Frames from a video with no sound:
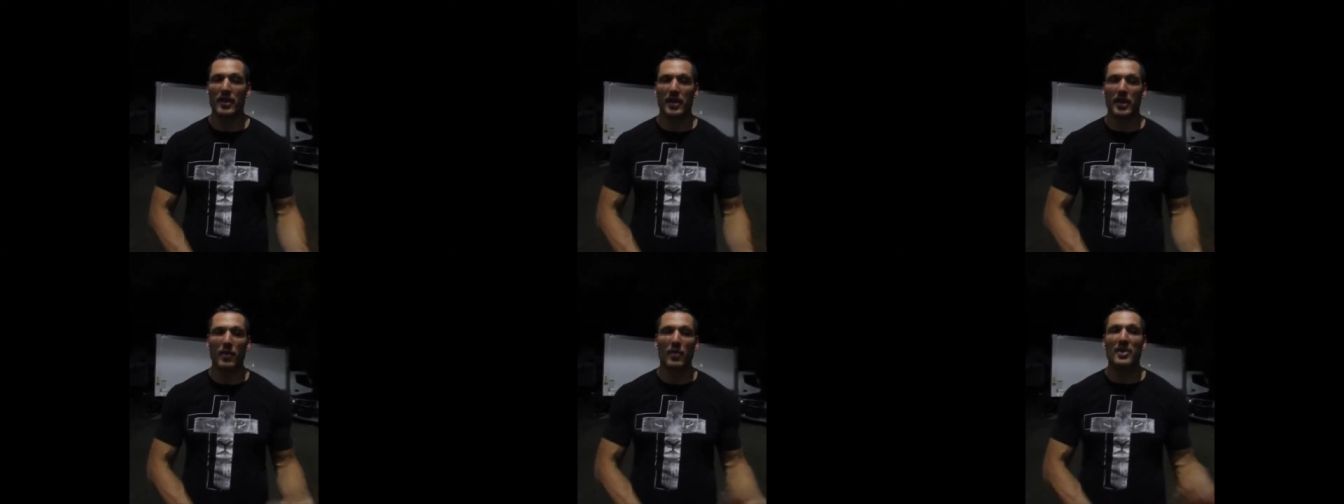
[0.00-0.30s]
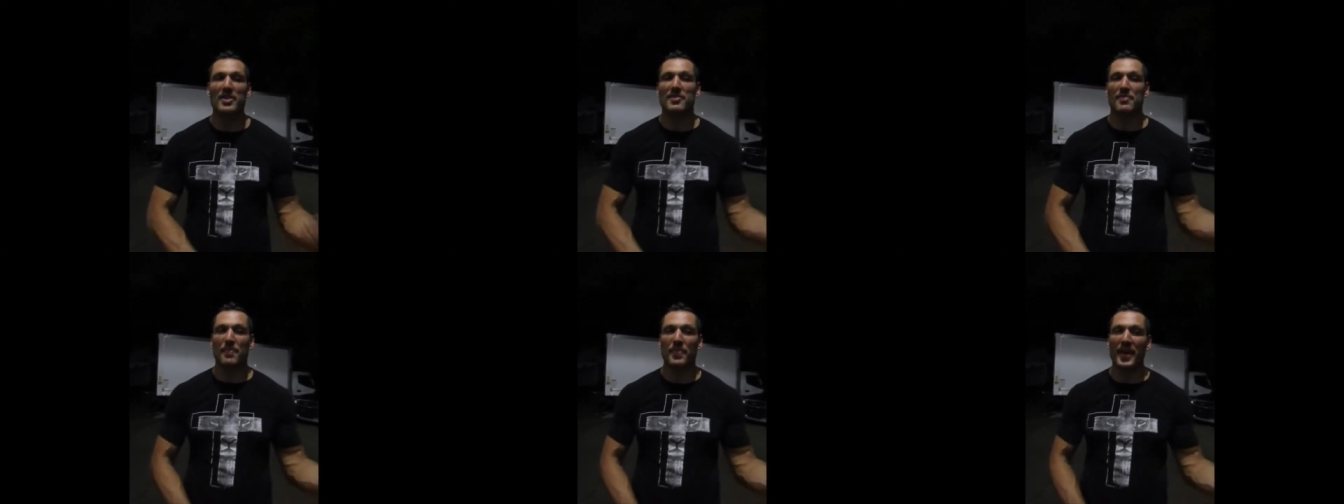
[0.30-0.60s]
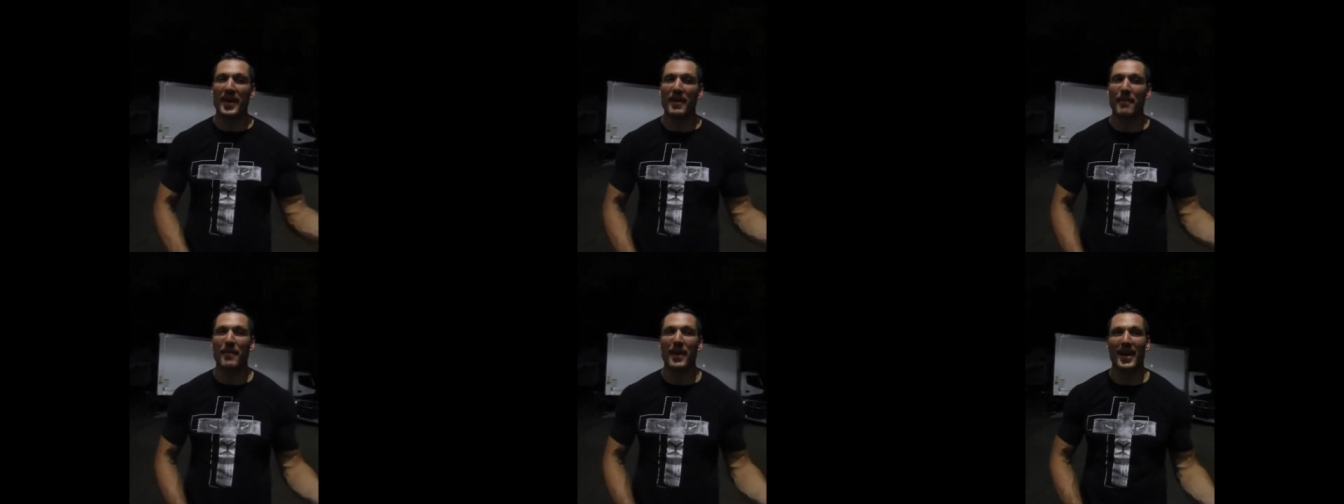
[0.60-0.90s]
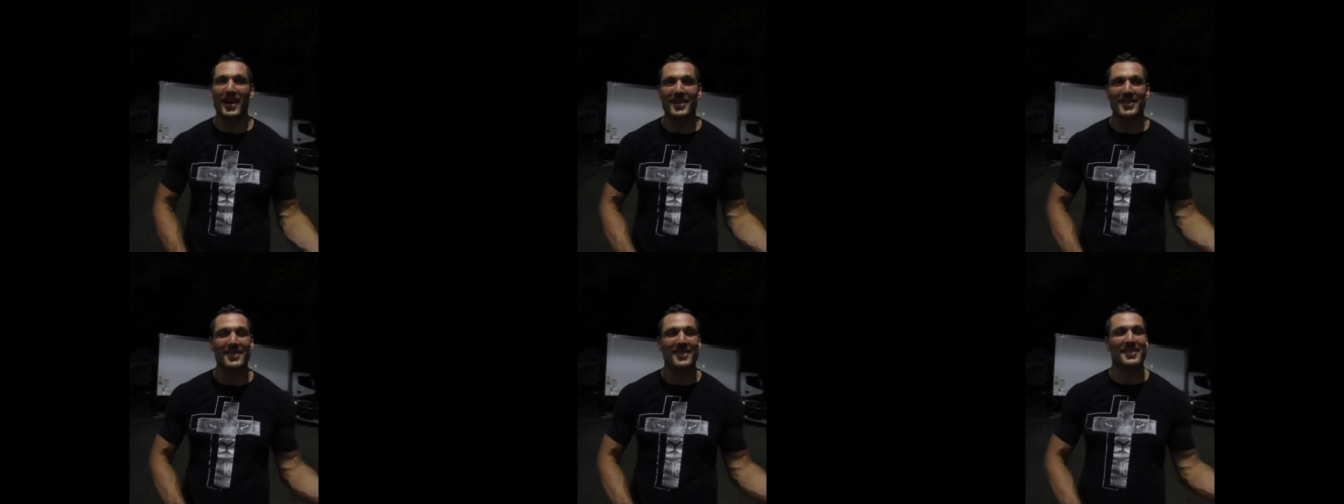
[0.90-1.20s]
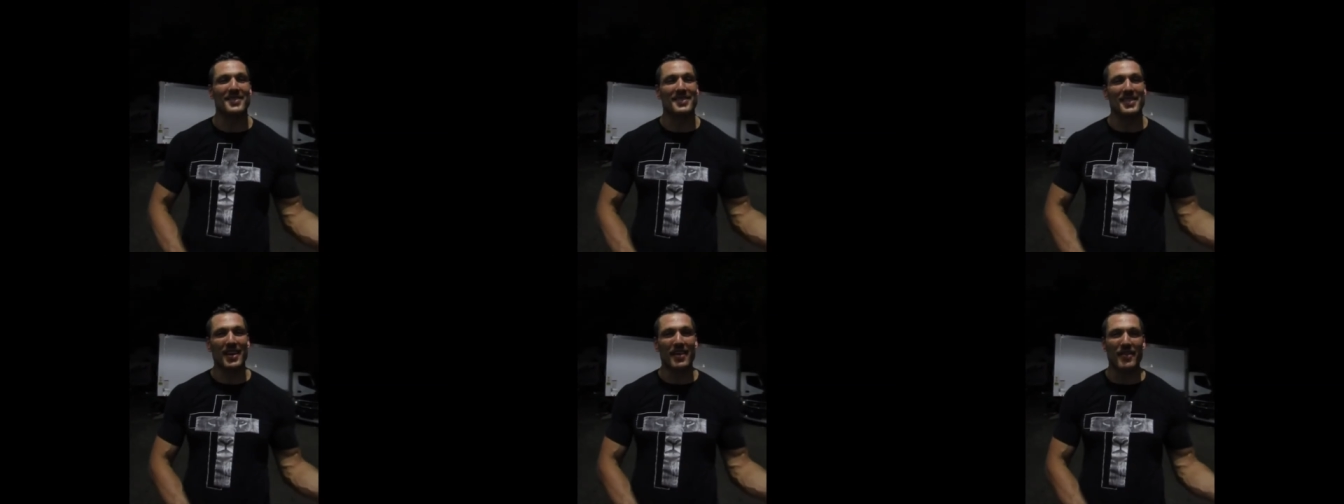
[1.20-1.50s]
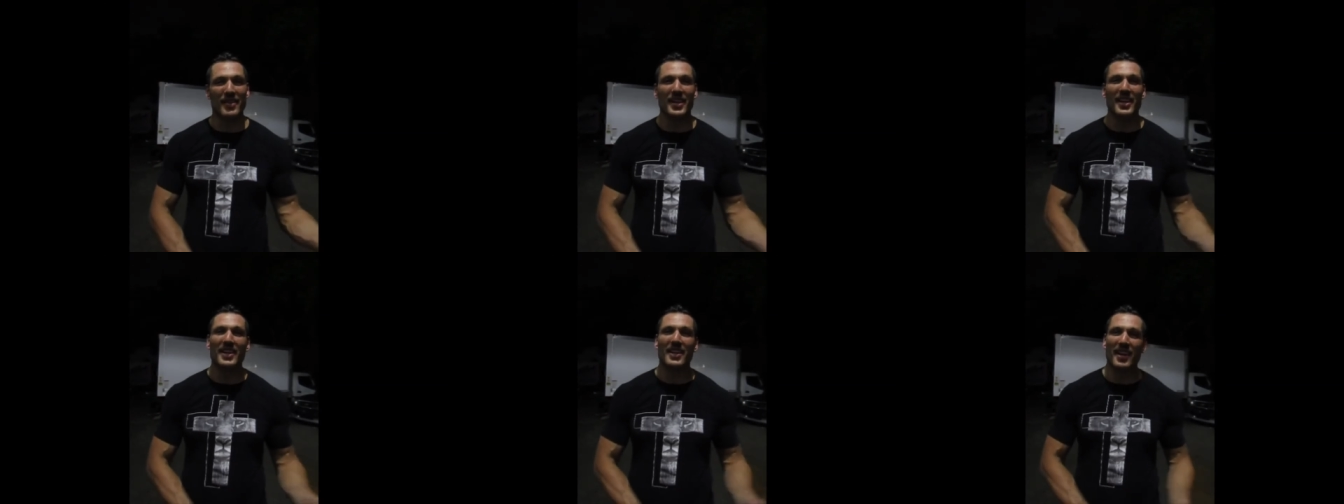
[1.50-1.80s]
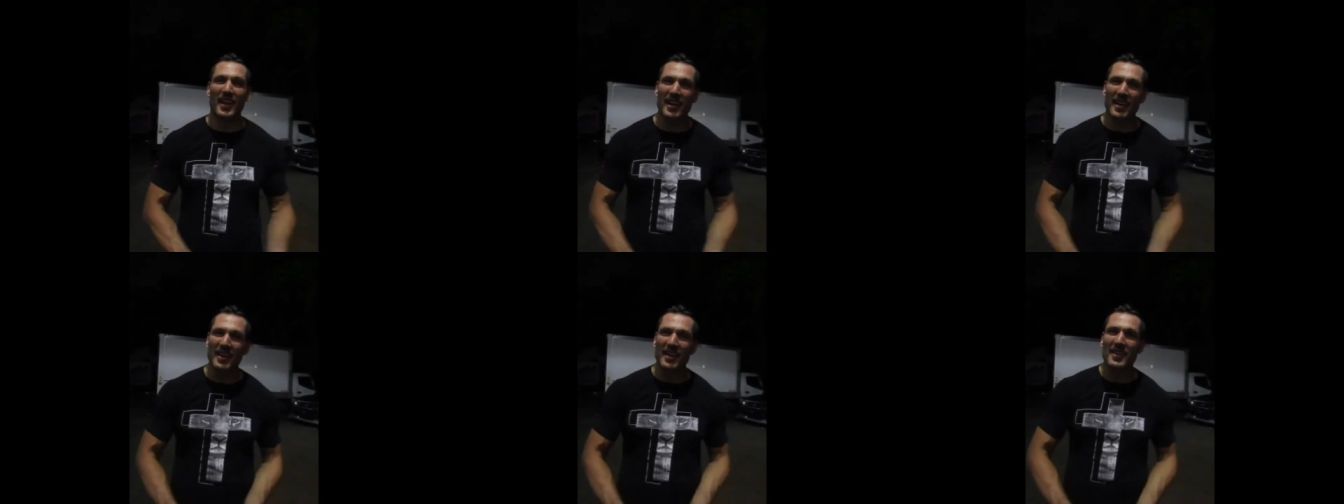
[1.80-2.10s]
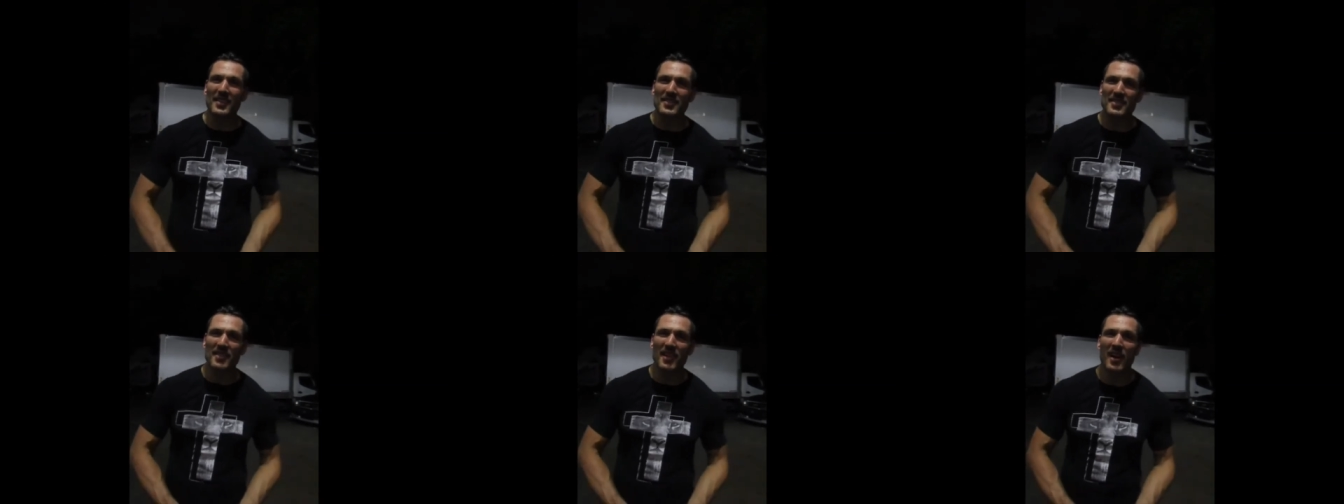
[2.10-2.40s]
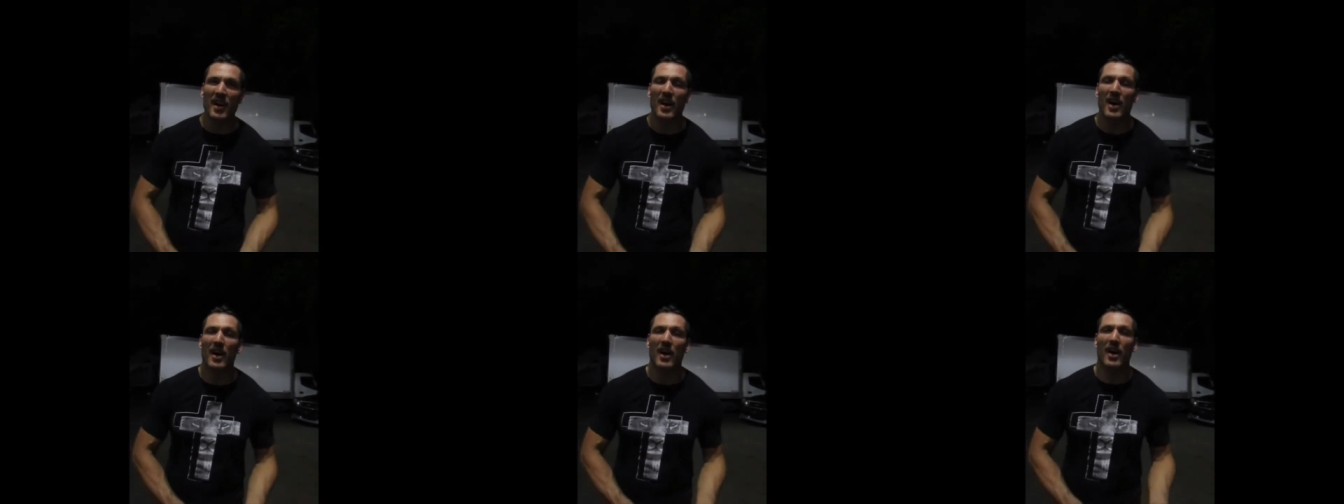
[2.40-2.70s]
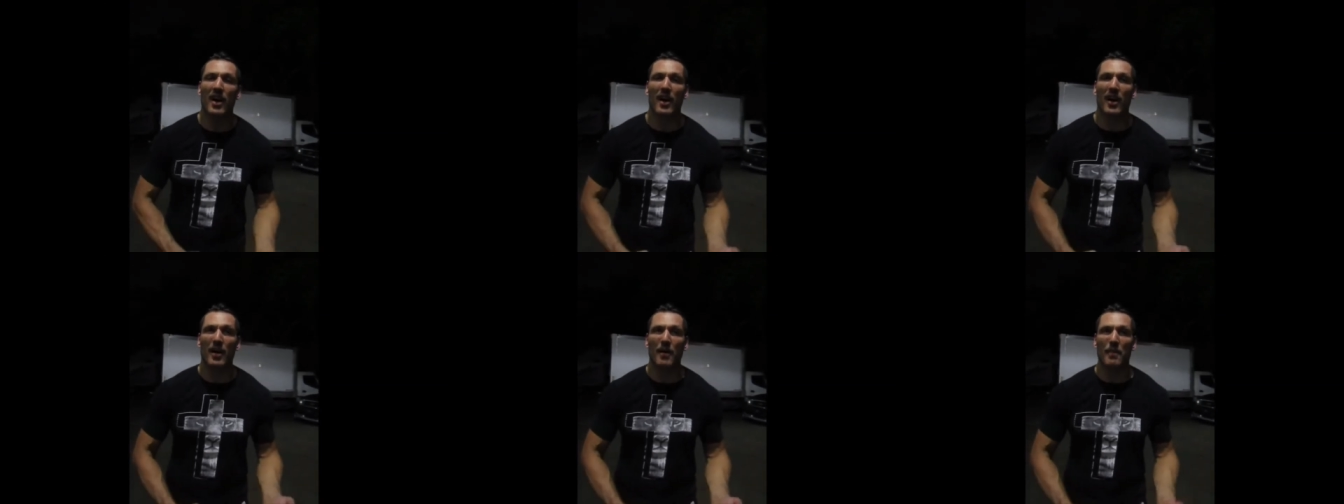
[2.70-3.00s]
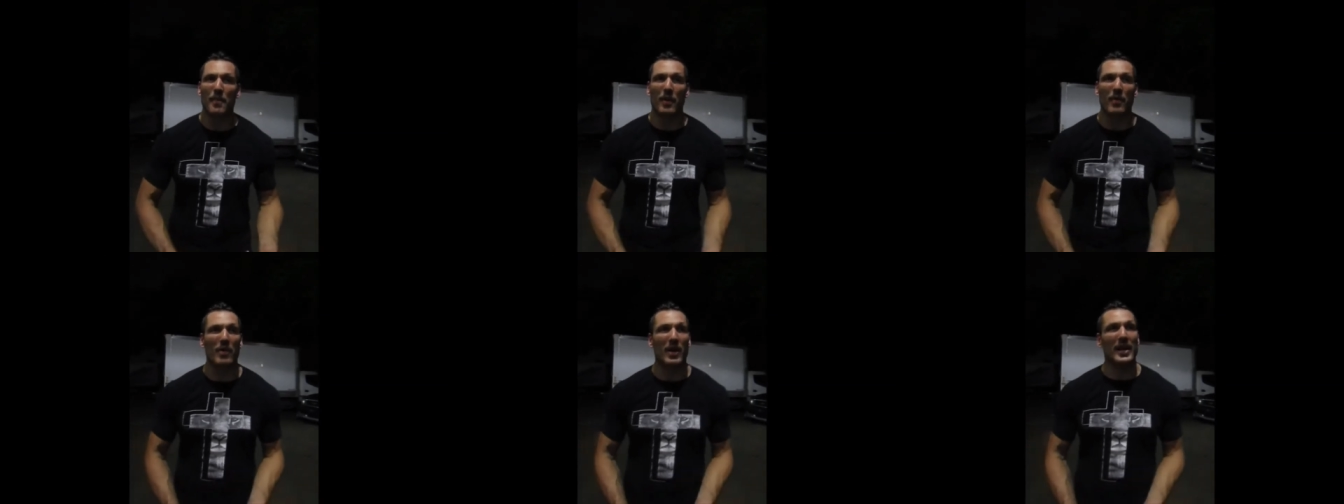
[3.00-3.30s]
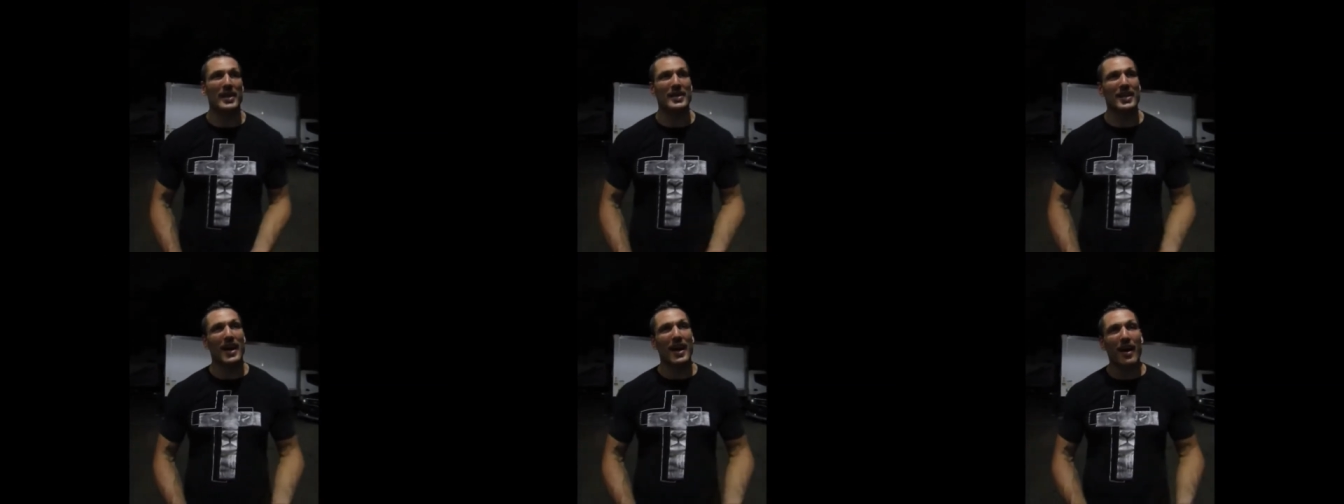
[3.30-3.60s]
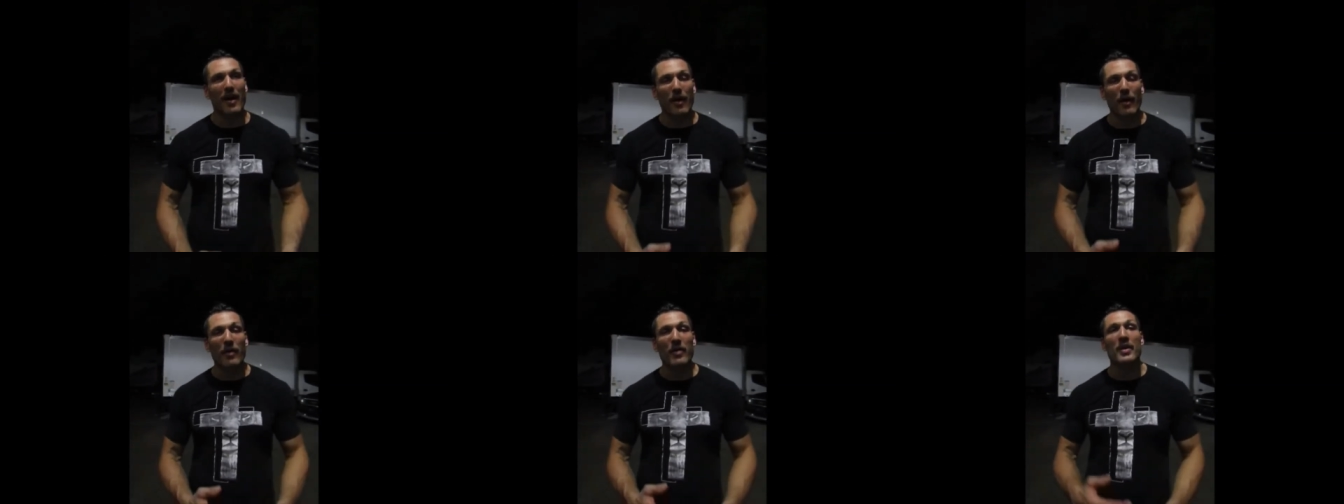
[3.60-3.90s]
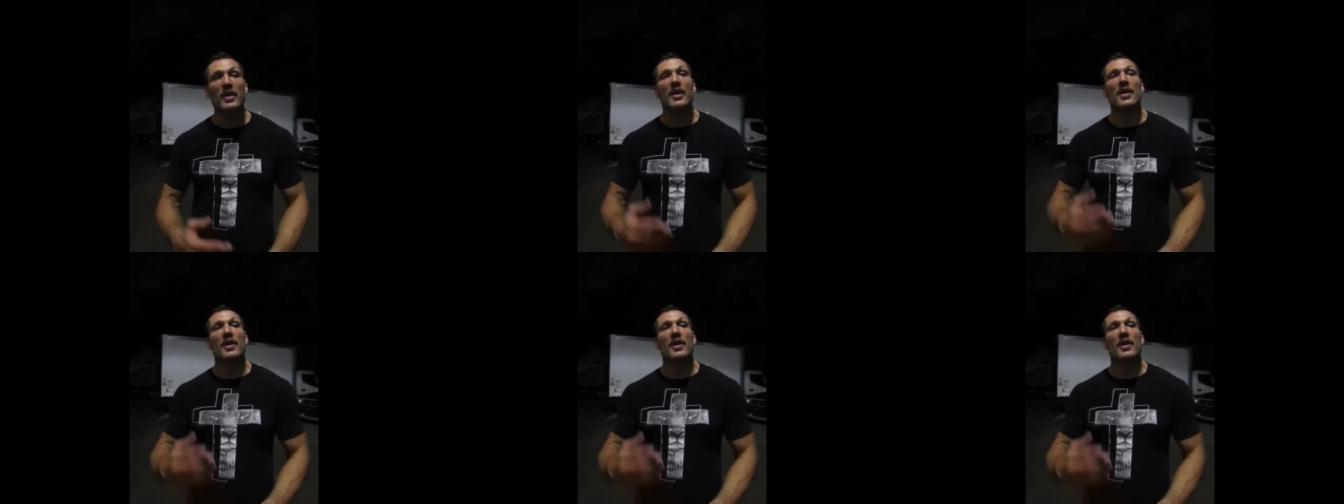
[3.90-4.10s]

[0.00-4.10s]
It was big back in the seventies, eighties. Uh, but right now,